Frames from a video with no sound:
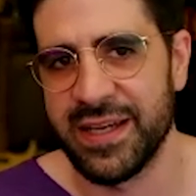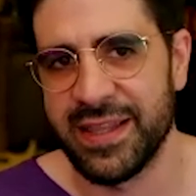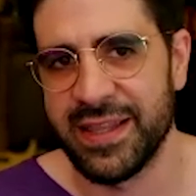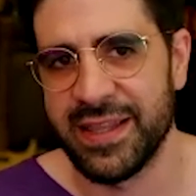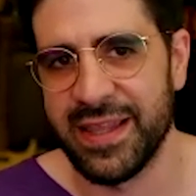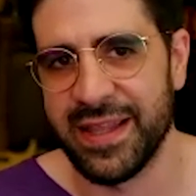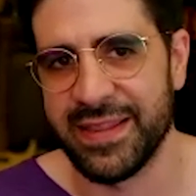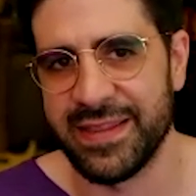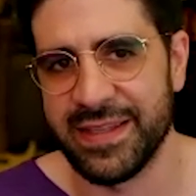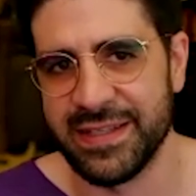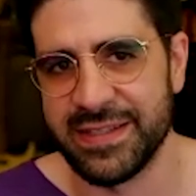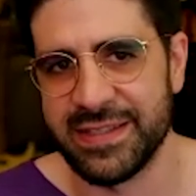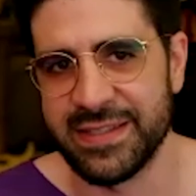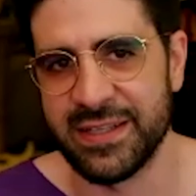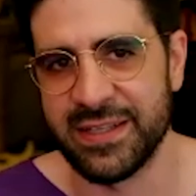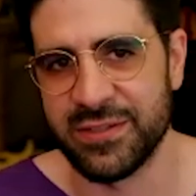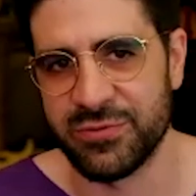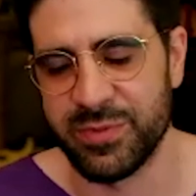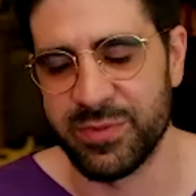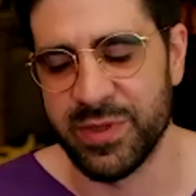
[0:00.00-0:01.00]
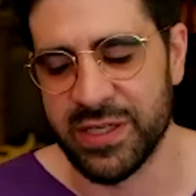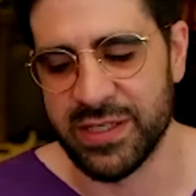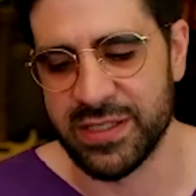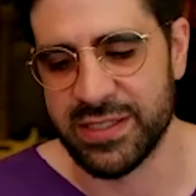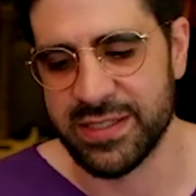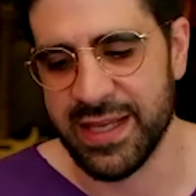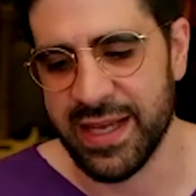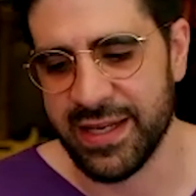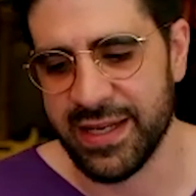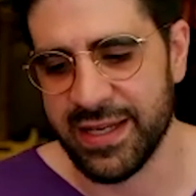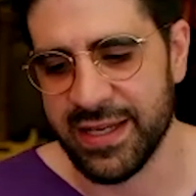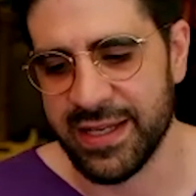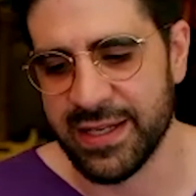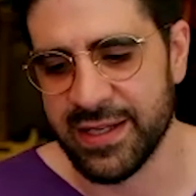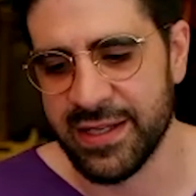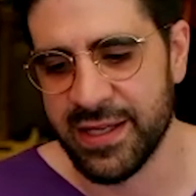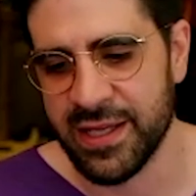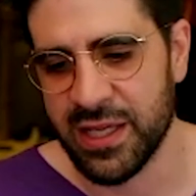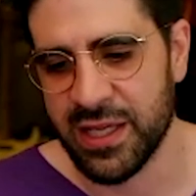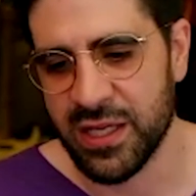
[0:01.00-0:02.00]
that these things were being said
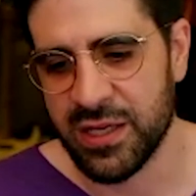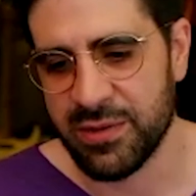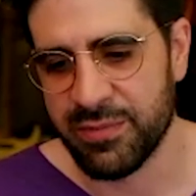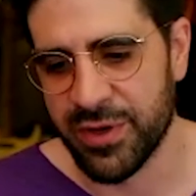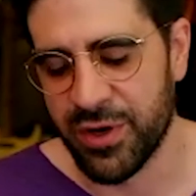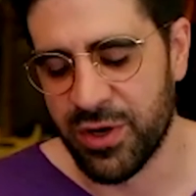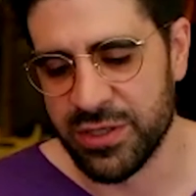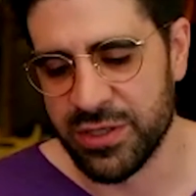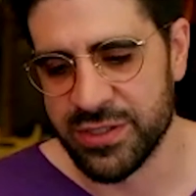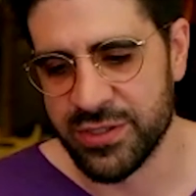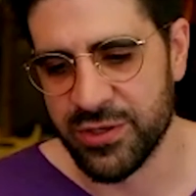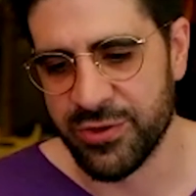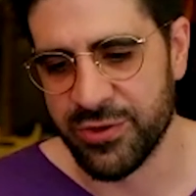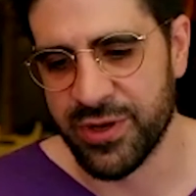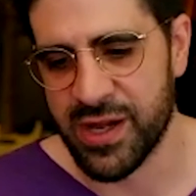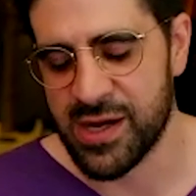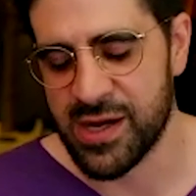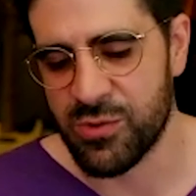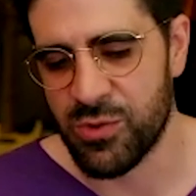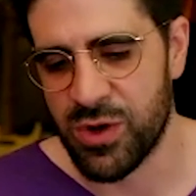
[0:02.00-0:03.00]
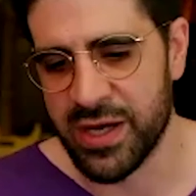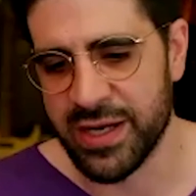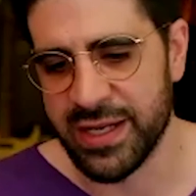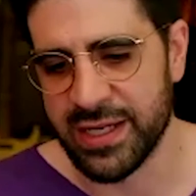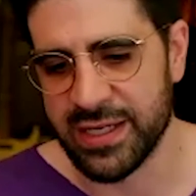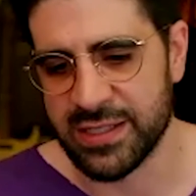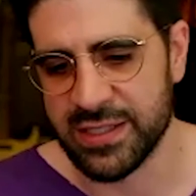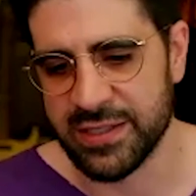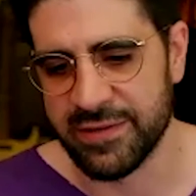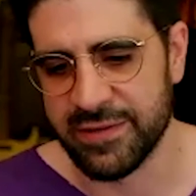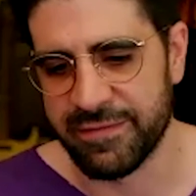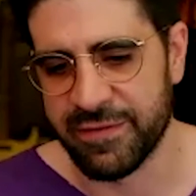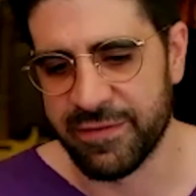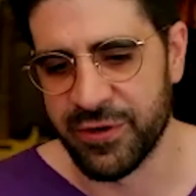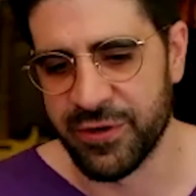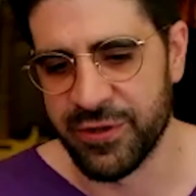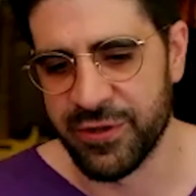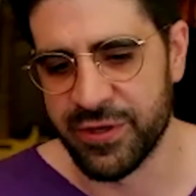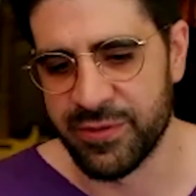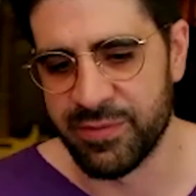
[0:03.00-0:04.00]
in, but also not wanting to
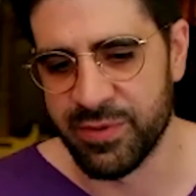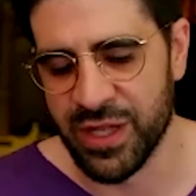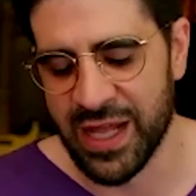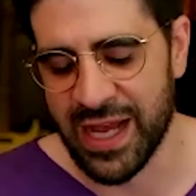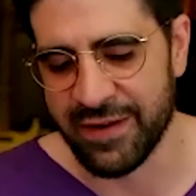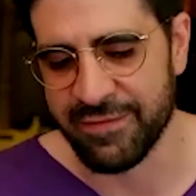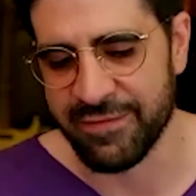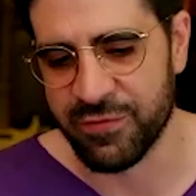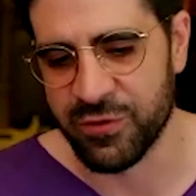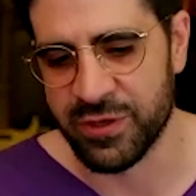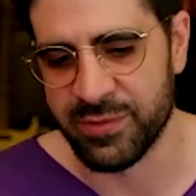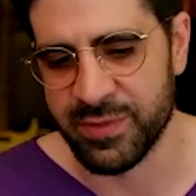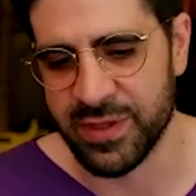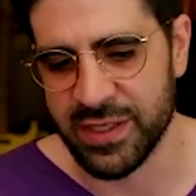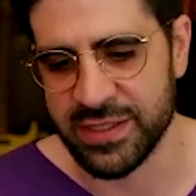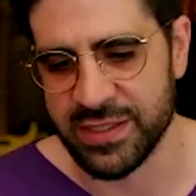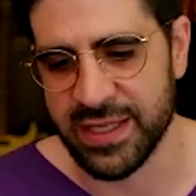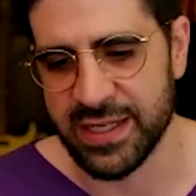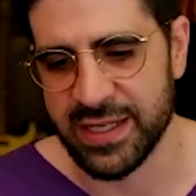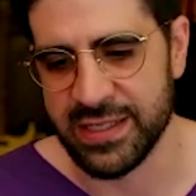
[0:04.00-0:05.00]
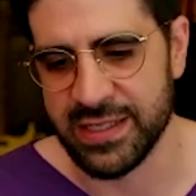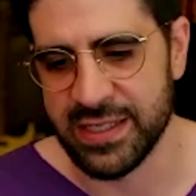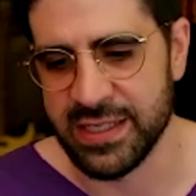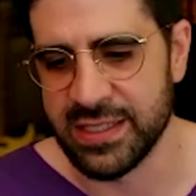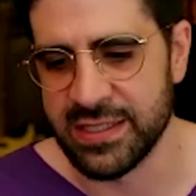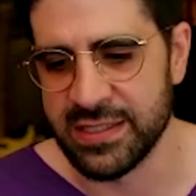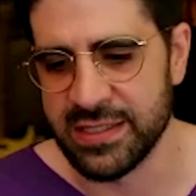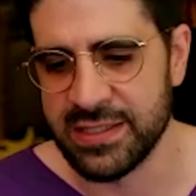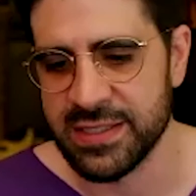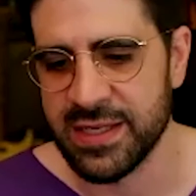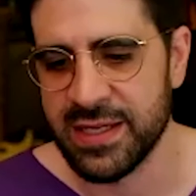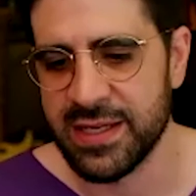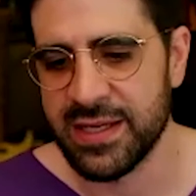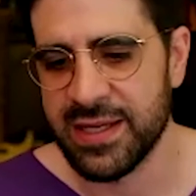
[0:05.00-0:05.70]
further platform these ideas.